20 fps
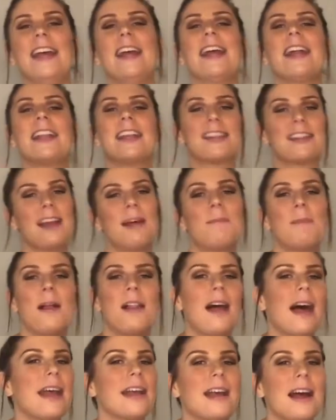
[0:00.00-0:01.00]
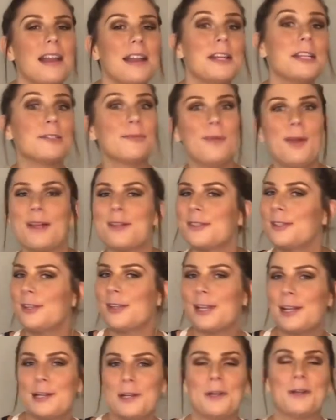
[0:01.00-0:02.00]
Click that bell icon as well so you
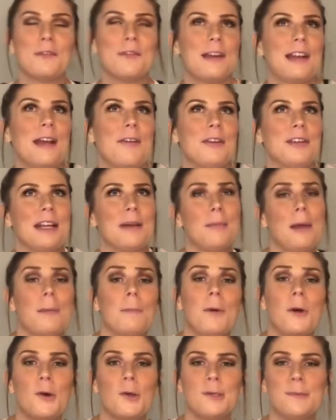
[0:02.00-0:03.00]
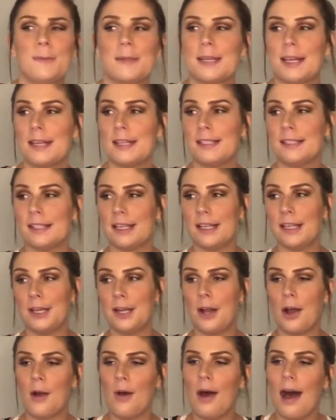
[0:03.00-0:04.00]
get notified every time I post, because you
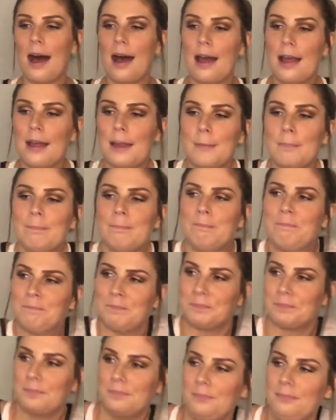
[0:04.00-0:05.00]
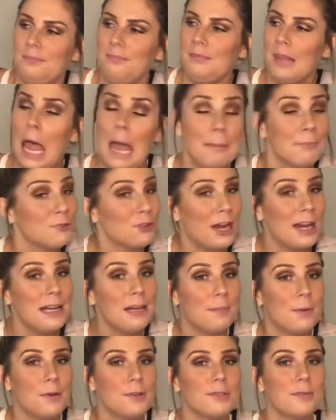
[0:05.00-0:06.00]
know I'm trying
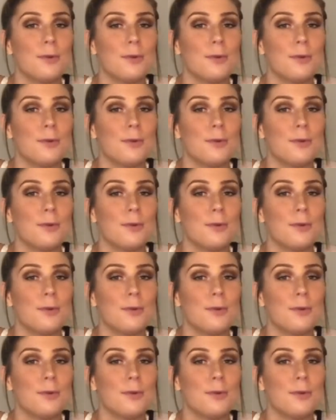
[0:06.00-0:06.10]
to post